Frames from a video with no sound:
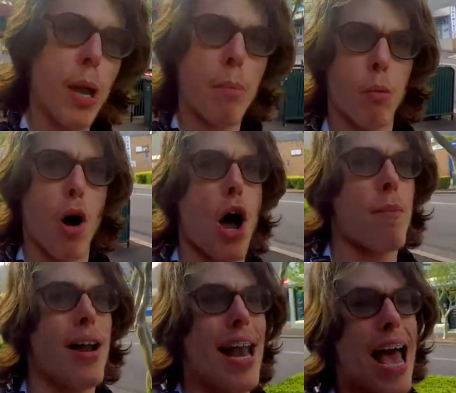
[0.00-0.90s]
of people where
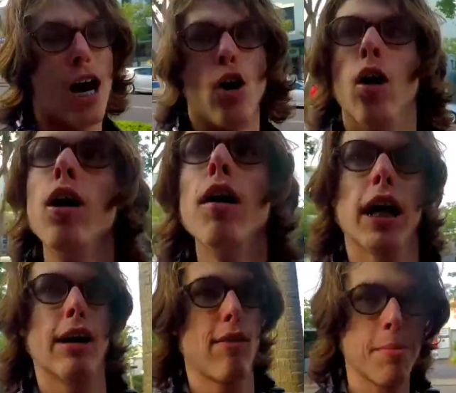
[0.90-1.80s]
I'm at now,
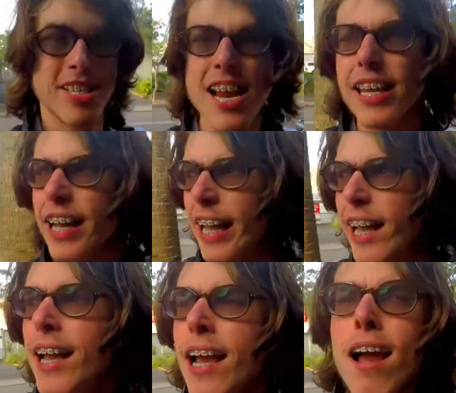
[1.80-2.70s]
like if I'm standing
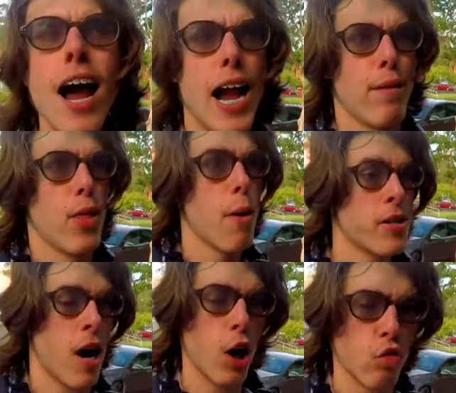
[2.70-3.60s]
here and if there
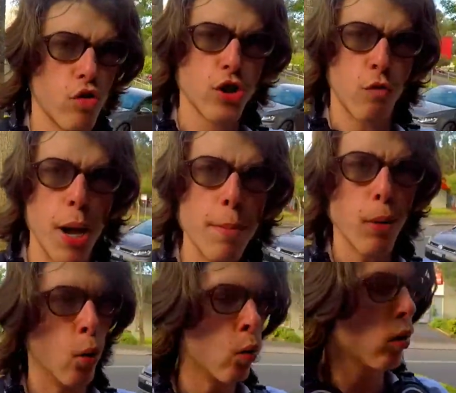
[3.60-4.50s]
was hundreds of
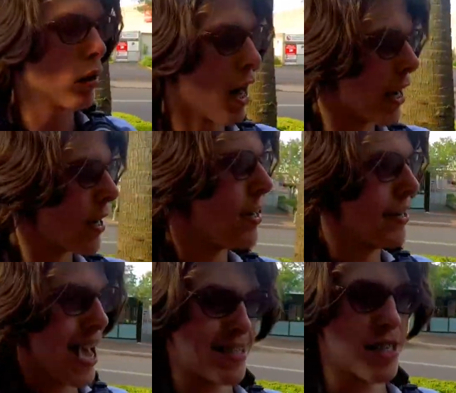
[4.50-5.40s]
people like
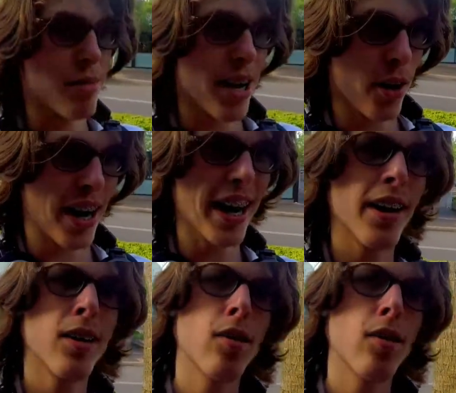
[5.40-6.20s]
next to me, okay?